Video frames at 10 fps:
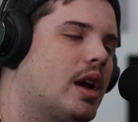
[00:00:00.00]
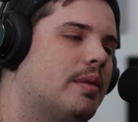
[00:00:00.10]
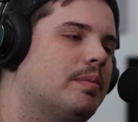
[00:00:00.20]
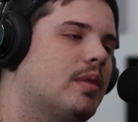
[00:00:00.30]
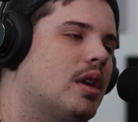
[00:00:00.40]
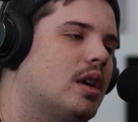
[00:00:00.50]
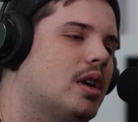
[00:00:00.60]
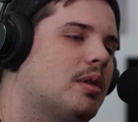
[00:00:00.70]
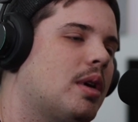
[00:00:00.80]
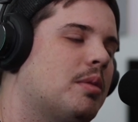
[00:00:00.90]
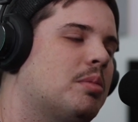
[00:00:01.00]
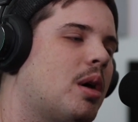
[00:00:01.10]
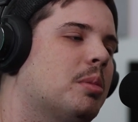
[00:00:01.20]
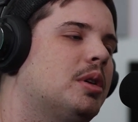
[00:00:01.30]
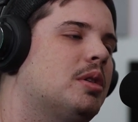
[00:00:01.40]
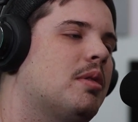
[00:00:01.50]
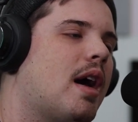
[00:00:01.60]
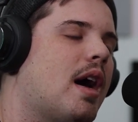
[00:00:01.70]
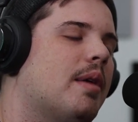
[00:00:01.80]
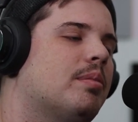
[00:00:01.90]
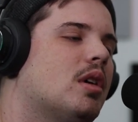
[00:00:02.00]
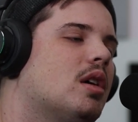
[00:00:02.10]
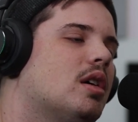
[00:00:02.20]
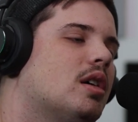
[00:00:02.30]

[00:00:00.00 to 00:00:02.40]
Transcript: Yeah. I'd probably do that.